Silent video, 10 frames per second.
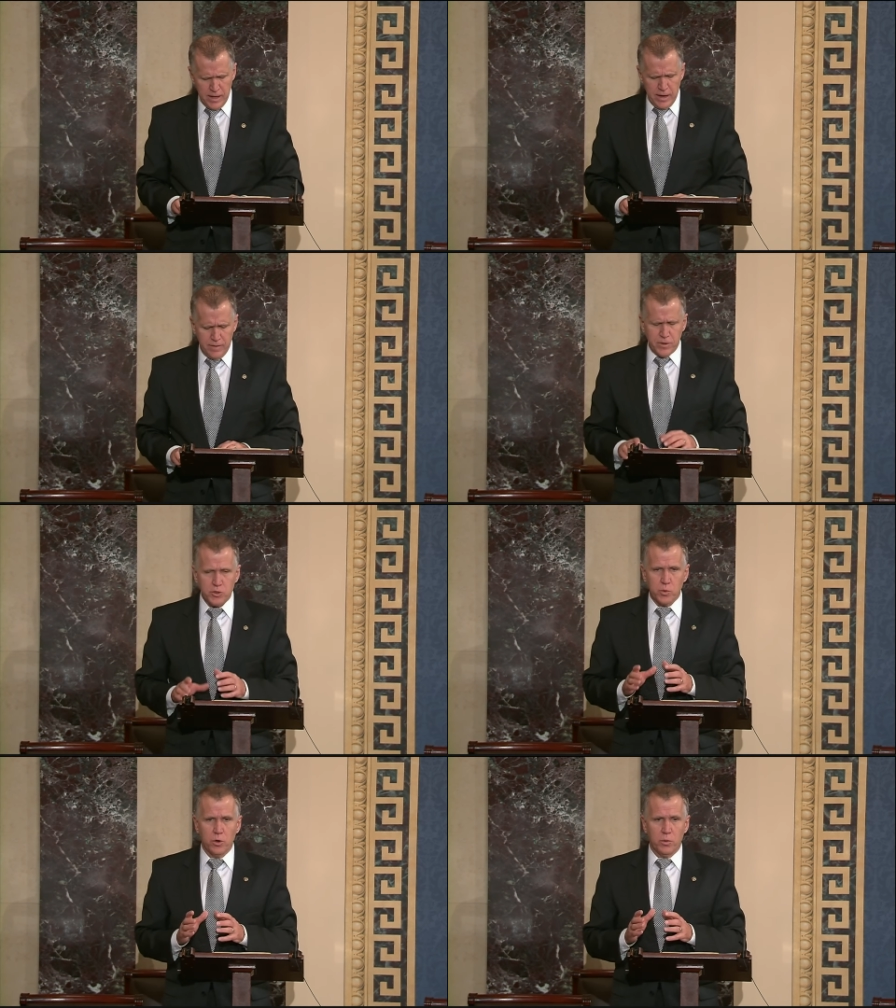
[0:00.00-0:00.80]
If
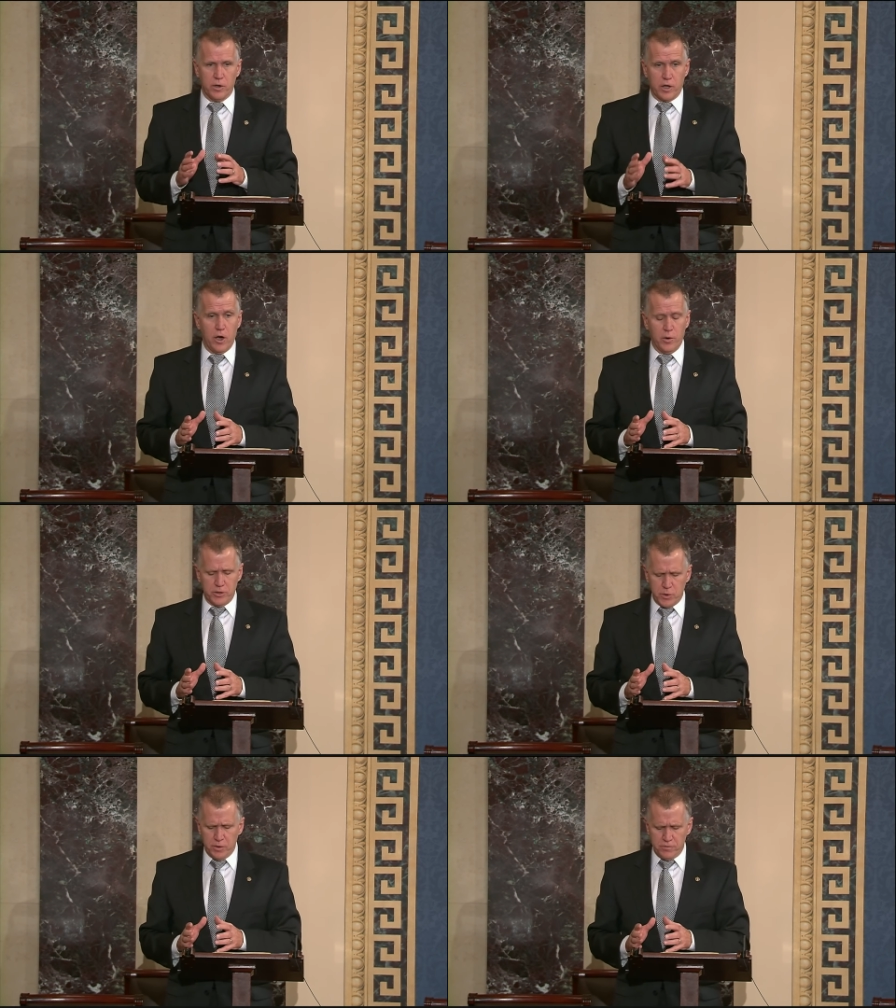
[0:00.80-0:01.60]
this rule were to go
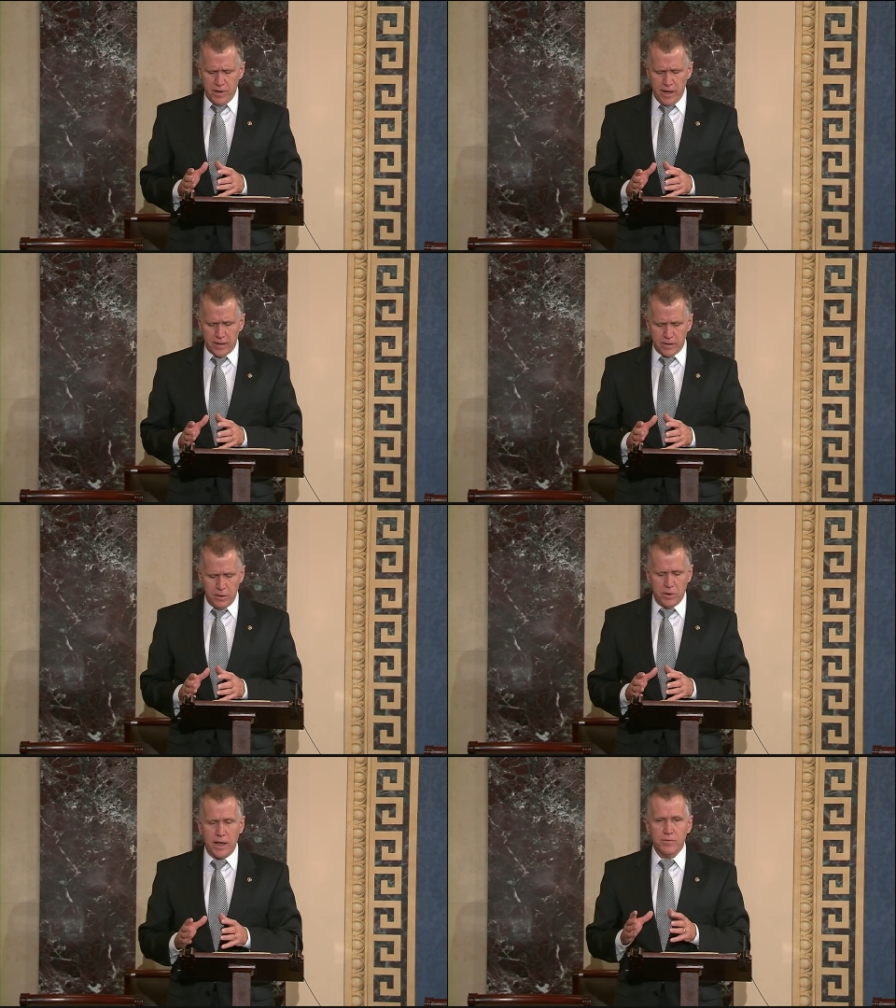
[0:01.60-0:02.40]
into effect,
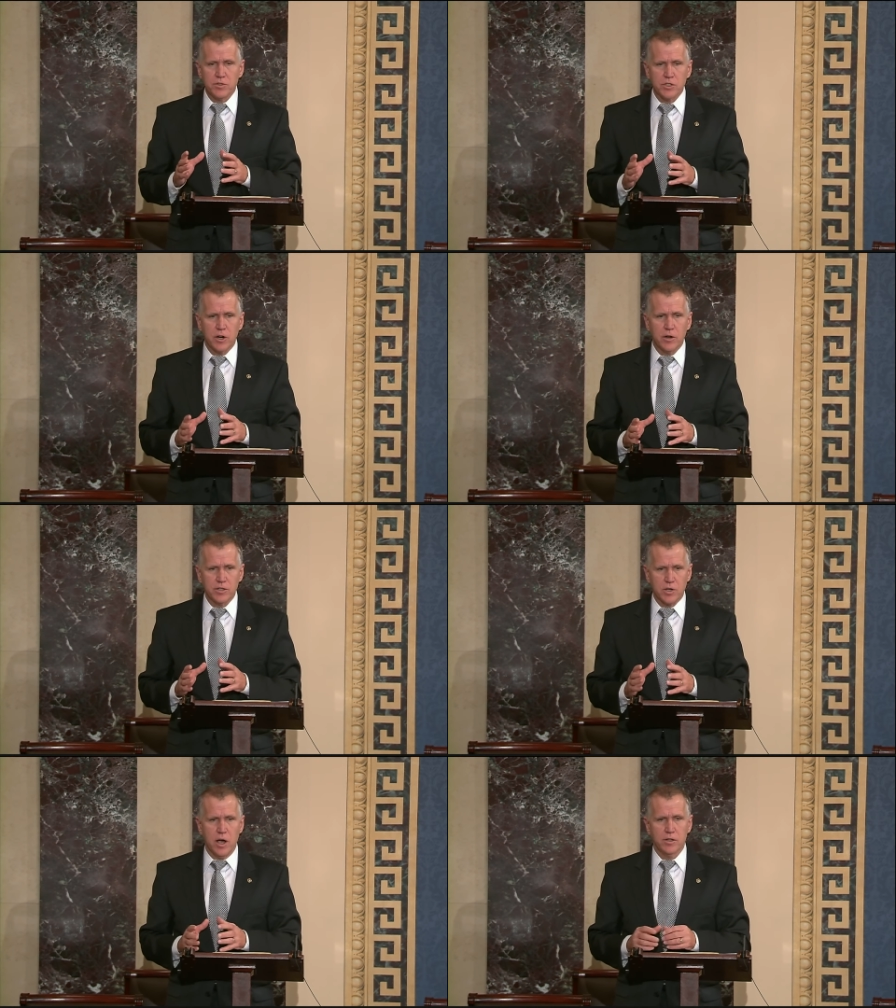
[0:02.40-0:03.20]
it would have
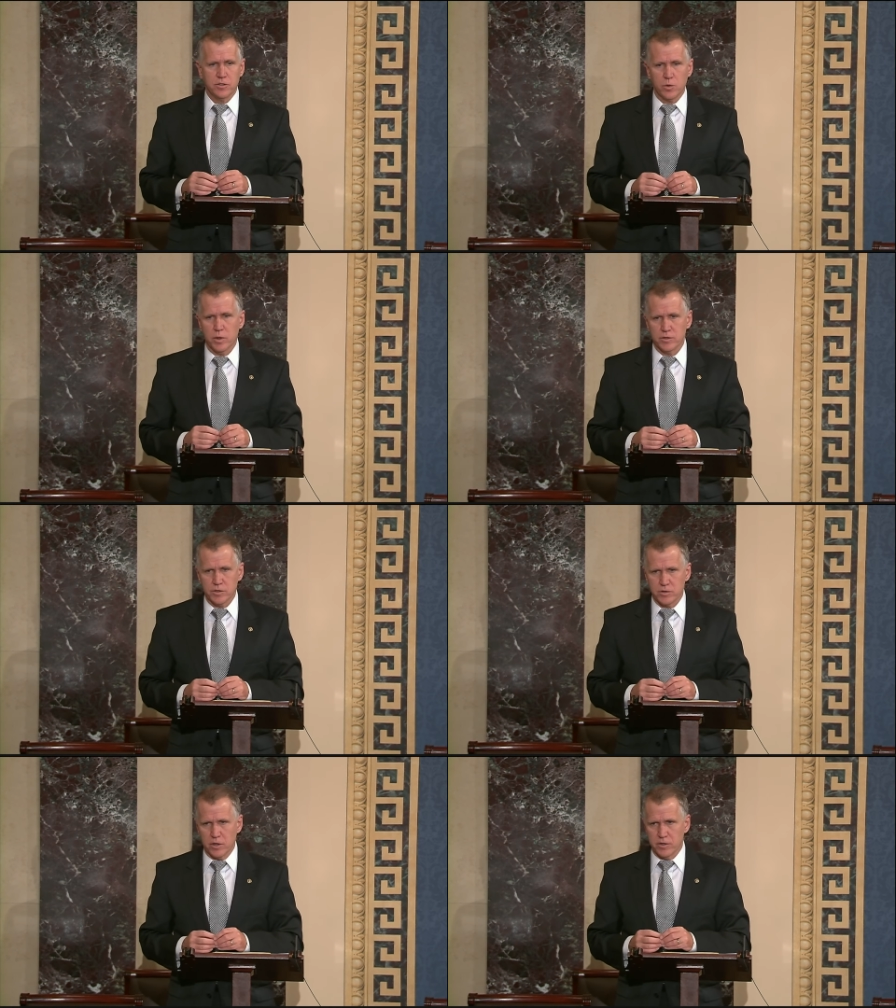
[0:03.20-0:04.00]
serious
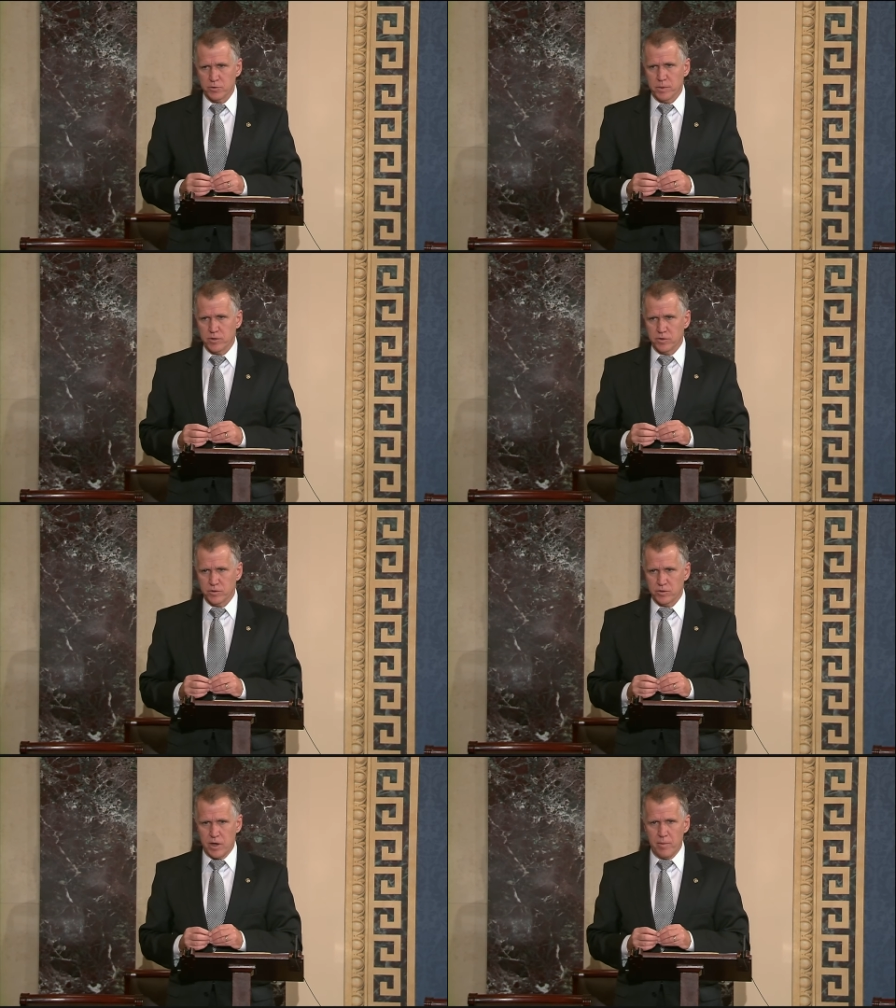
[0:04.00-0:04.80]
consequences on this
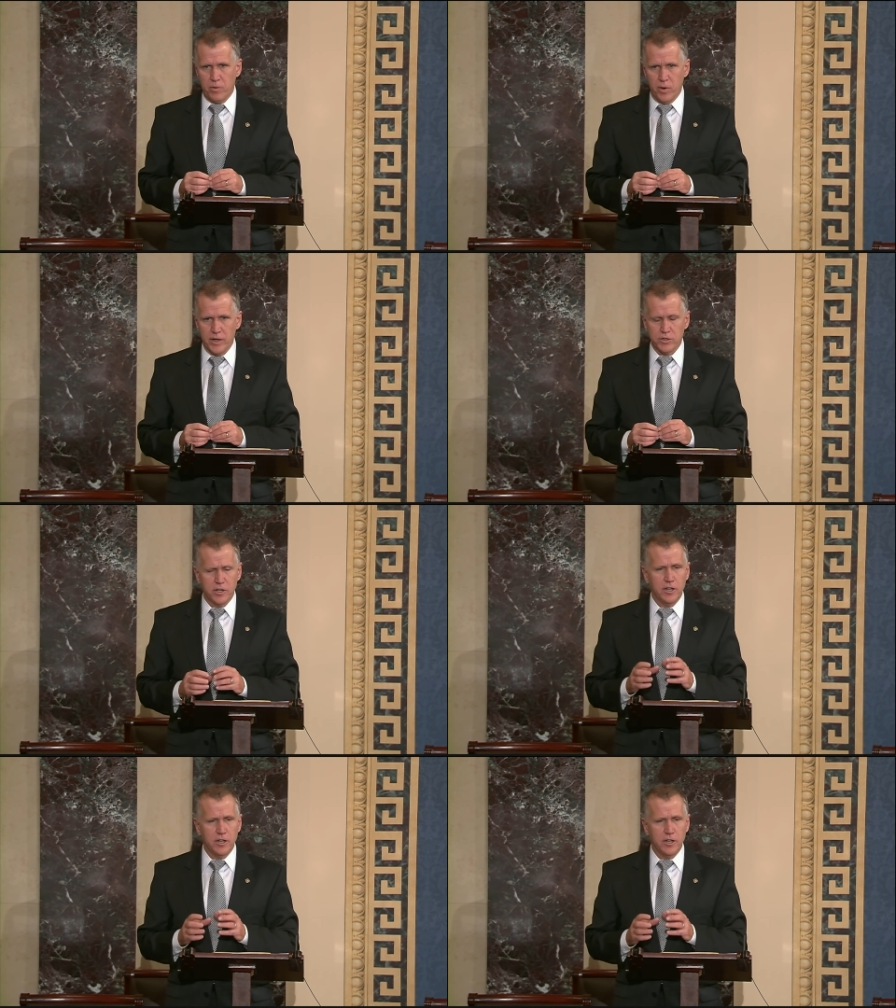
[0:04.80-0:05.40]
business's operation,